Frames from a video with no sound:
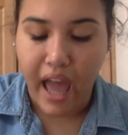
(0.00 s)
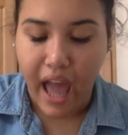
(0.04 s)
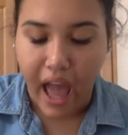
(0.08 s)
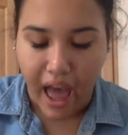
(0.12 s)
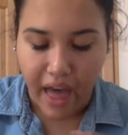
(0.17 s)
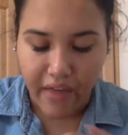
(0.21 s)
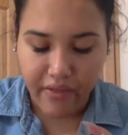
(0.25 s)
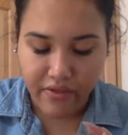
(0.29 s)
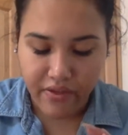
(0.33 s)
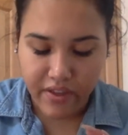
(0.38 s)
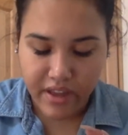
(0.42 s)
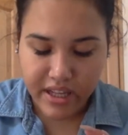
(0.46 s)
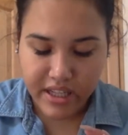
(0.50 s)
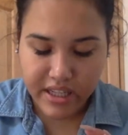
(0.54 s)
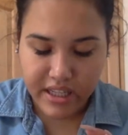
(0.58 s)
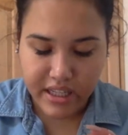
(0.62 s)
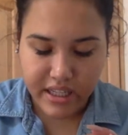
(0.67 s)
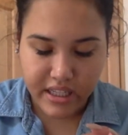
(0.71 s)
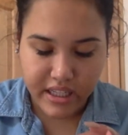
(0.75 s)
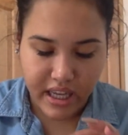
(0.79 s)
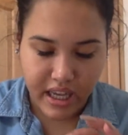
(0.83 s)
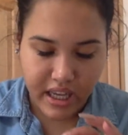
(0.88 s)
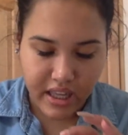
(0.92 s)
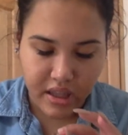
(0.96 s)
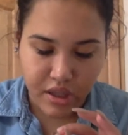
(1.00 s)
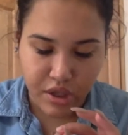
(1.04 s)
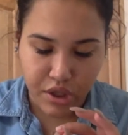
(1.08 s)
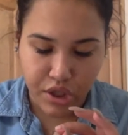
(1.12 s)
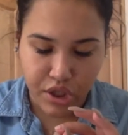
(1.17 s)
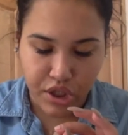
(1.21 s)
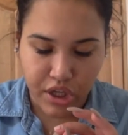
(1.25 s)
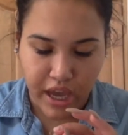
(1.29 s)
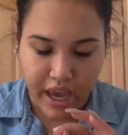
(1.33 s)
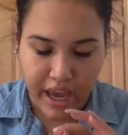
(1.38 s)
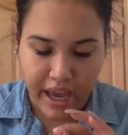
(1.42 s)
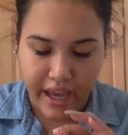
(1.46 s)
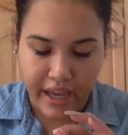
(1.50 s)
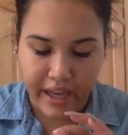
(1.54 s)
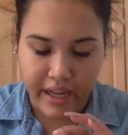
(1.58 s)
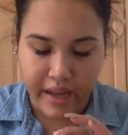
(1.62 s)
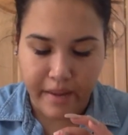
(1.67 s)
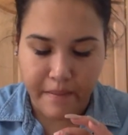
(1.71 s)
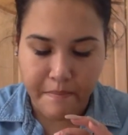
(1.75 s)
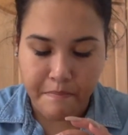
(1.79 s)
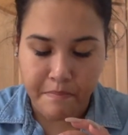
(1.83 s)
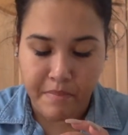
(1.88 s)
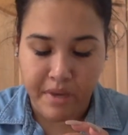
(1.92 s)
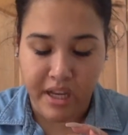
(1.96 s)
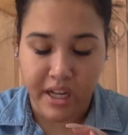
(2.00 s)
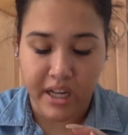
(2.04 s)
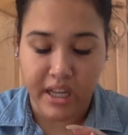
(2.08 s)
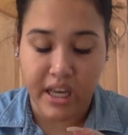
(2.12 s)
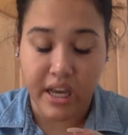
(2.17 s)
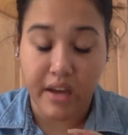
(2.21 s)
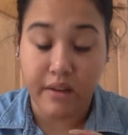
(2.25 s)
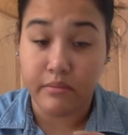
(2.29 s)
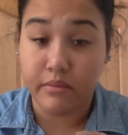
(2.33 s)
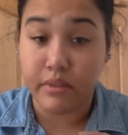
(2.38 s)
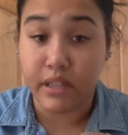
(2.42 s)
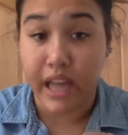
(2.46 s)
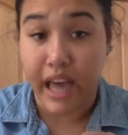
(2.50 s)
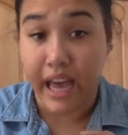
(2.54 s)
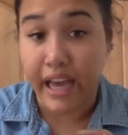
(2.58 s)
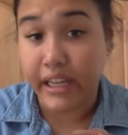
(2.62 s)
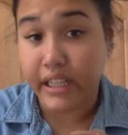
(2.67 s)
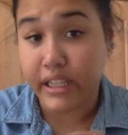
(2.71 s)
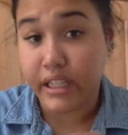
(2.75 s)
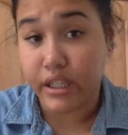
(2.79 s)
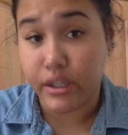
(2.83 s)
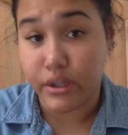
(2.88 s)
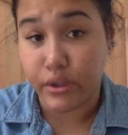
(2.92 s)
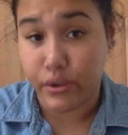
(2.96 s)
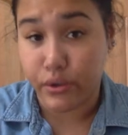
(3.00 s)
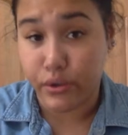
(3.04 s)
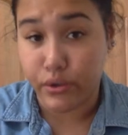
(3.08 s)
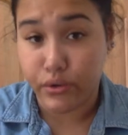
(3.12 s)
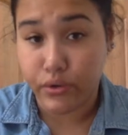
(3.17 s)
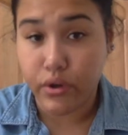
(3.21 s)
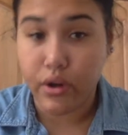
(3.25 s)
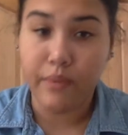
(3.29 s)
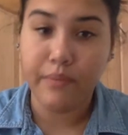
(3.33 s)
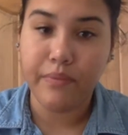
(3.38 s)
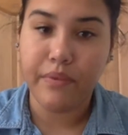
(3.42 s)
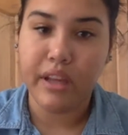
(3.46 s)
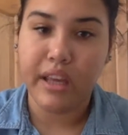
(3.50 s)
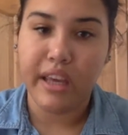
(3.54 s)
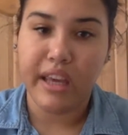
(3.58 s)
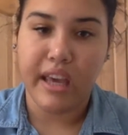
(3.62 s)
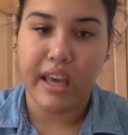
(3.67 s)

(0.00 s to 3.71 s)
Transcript: and this is in the shade Medium Light Neutral.